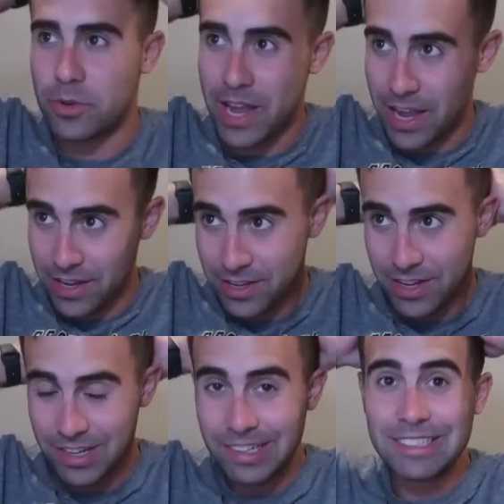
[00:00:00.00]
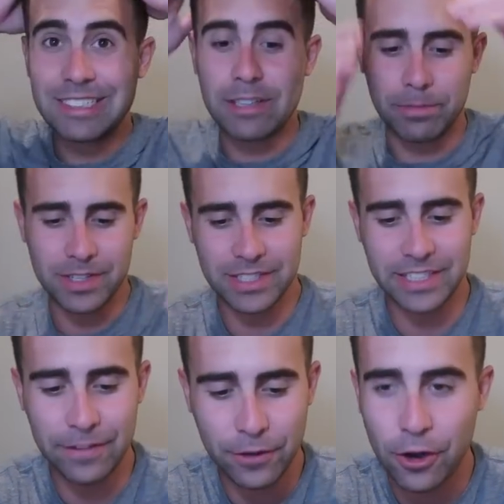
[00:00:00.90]
Okay, something to
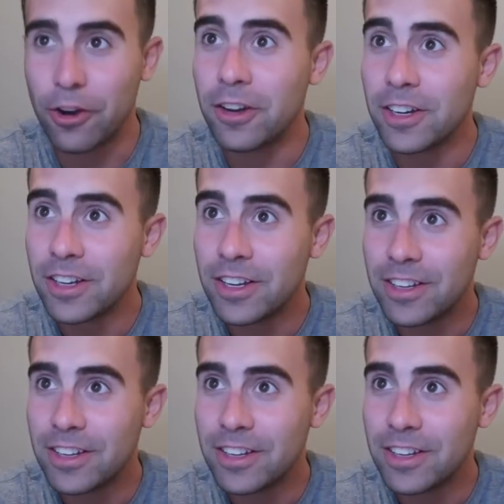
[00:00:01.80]
Steve Kerr.